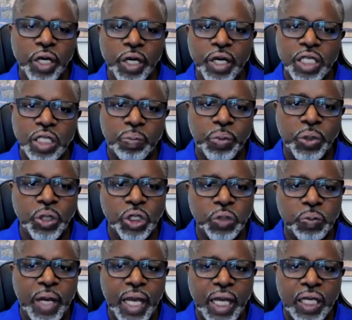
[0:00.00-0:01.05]
of
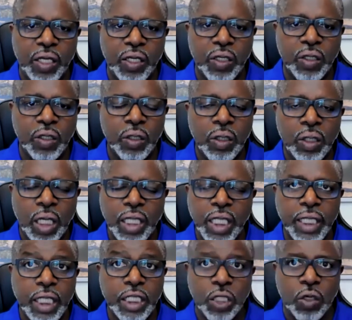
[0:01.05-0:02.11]
pushback here. I think
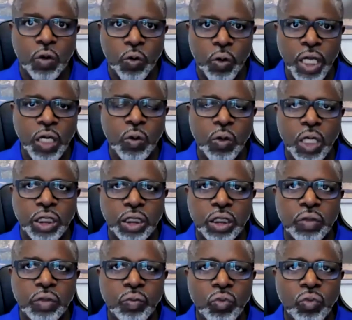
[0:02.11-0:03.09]
that's a great question.